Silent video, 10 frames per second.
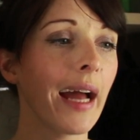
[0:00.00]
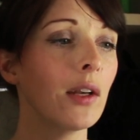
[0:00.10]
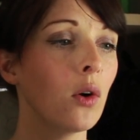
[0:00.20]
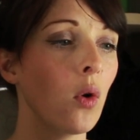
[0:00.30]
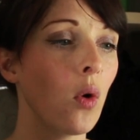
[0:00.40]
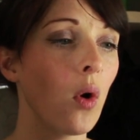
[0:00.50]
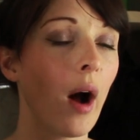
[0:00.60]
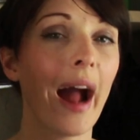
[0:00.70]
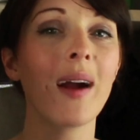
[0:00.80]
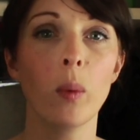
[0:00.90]
I know
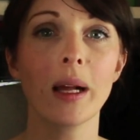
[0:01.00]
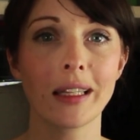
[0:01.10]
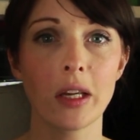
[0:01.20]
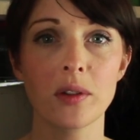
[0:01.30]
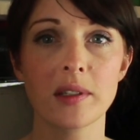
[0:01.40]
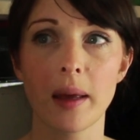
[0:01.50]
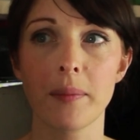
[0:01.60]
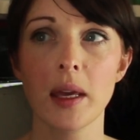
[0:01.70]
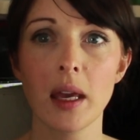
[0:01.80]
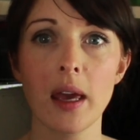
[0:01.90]
I will use
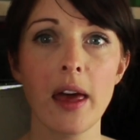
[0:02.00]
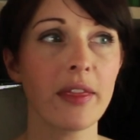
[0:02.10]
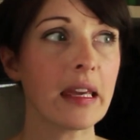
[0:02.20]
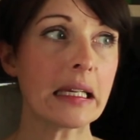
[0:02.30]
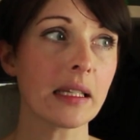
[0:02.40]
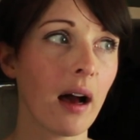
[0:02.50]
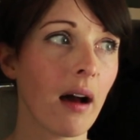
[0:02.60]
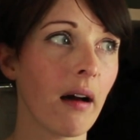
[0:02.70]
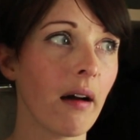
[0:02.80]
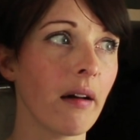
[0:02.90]
them. These
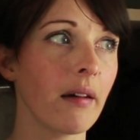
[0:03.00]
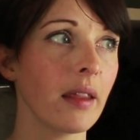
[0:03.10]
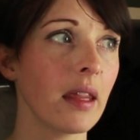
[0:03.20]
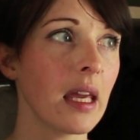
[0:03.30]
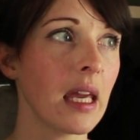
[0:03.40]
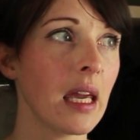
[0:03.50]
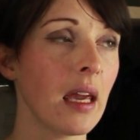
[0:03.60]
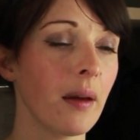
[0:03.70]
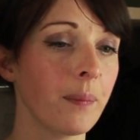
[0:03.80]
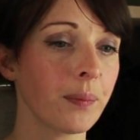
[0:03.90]
are
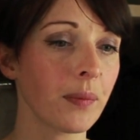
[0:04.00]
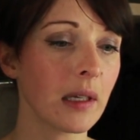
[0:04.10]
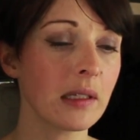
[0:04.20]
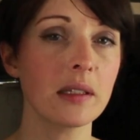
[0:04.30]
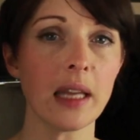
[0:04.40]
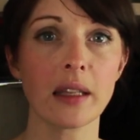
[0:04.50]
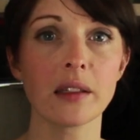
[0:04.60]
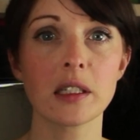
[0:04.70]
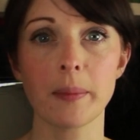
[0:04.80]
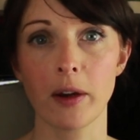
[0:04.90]
the
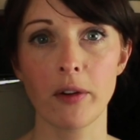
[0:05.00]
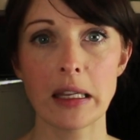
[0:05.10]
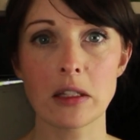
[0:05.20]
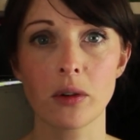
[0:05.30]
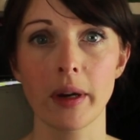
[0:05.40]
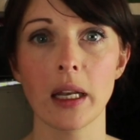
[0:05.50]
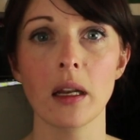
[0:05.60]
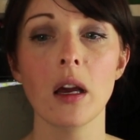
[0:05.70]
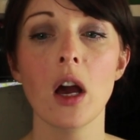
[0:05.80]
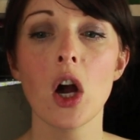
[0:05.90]
stands to my green screen.
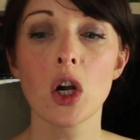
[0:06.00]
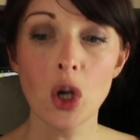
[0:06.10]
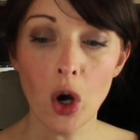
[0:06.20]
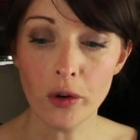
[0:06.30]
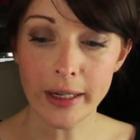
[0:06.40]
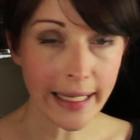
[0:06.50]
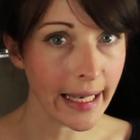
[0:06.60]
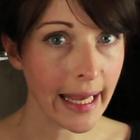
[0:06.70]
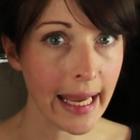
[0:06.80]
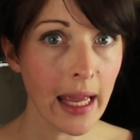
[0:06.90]

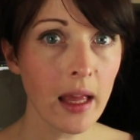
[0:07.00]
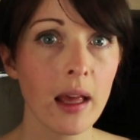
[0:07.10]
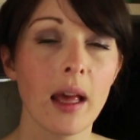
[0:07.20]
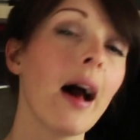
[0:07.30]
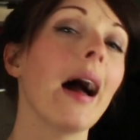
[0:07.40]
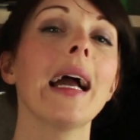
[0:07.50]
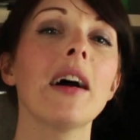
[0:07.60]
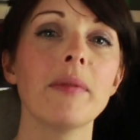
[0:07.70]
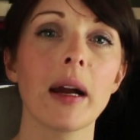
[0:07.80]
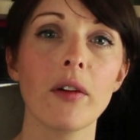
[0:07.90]
Currently, I
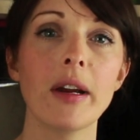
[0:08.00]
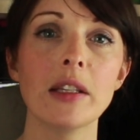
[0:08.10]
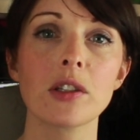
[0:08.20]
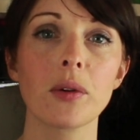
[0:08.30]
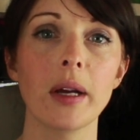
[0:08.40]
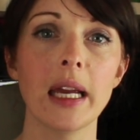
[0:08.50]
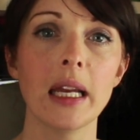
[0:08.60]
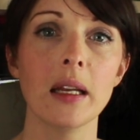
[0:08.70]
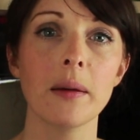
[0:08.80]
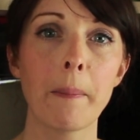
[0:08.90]
have my green
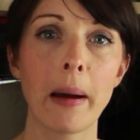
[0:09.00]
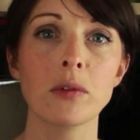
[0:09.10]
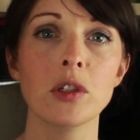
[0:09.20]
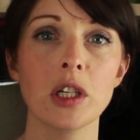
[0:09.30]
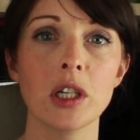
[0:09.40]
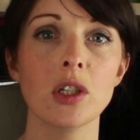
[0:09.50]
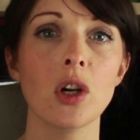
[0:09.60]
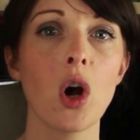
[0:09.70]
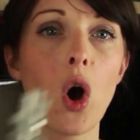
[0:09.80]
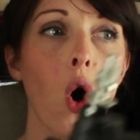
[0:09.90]
screen mounted
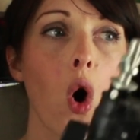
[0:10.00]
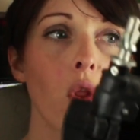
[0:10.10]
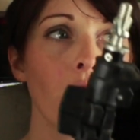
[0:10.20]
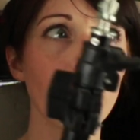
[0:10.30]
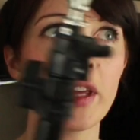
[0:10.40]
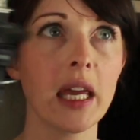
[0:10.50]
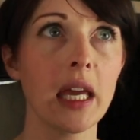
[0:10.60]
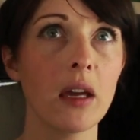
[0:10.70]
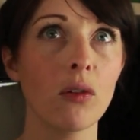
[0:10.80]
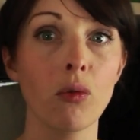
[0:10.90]
on
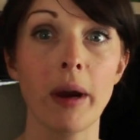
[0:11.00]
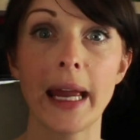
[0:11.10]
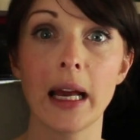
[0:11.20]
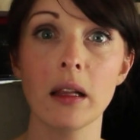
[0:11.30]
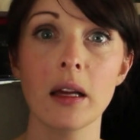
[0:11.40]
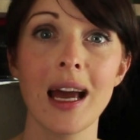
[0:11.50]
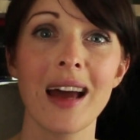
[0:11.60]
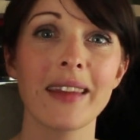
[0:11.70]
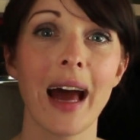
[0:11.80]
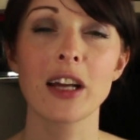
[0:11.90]
the rail
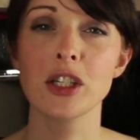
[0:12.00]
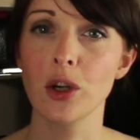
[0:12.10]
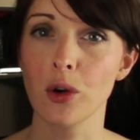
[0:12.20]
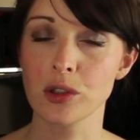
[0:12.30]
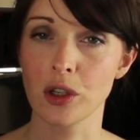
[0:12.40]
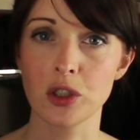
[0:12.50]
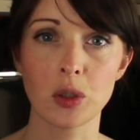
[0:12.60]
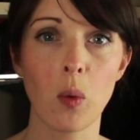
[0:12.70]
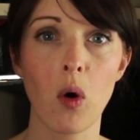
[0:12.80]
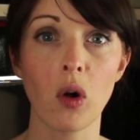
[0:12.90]
that actually hooks onto
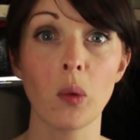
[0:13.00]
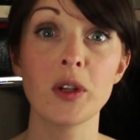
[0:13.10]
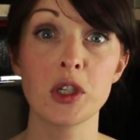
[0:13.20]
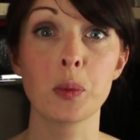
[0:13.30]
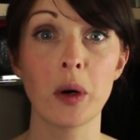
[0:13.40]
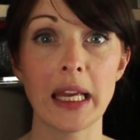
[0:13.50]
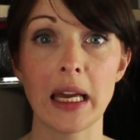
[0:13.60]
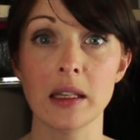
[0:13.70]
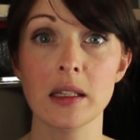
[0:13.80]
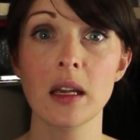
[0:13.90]
the wall, which is
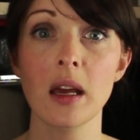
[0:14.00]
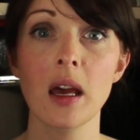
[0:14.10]
brilliant.